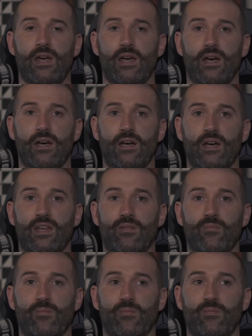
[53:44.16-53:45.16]

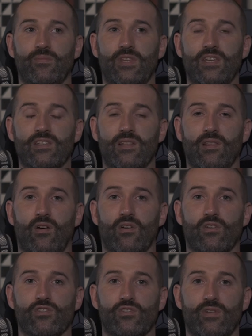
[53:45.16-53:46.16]
And these
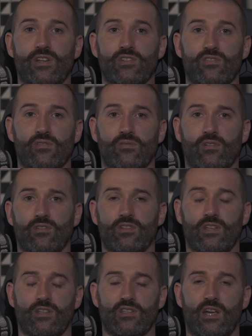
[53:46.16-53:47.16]
longer durations, so you're going to
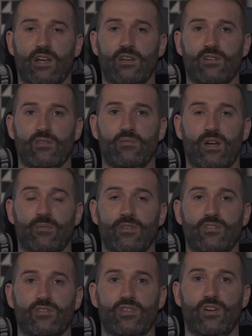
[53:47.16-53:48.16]
see in a second, he
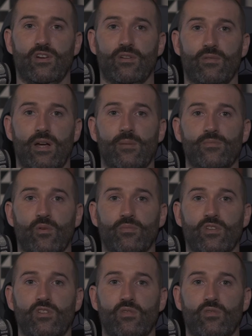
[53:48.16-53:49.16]
recommends 30 reps up
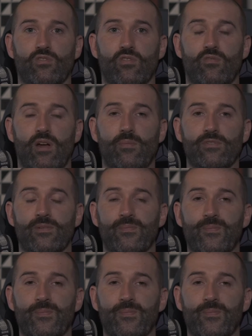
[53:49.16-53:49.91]
to 200 reps.